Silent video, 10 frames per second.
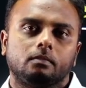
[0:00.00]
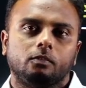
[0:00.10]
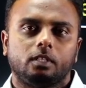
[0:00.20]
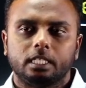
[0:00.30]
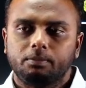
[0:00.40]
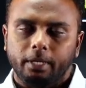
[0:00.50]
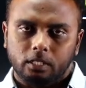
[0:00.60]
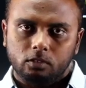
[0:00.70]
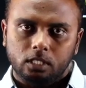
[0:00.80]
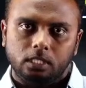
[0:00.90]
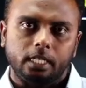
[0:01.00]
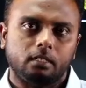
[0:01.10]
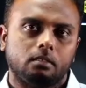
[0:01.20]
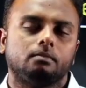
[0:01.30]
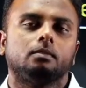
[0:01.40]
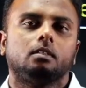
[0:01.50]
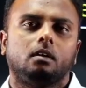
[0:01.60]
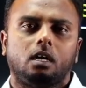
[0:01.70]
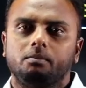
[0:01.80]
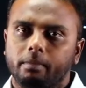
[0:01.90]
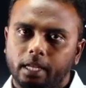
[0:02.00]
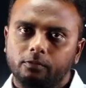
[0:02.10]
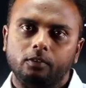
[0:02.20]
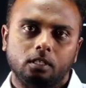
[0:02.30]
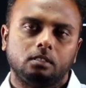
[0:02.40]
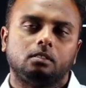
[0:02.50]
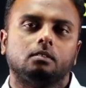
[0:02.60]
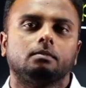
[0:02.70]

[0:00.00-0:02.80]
with respect to this stator or main flux.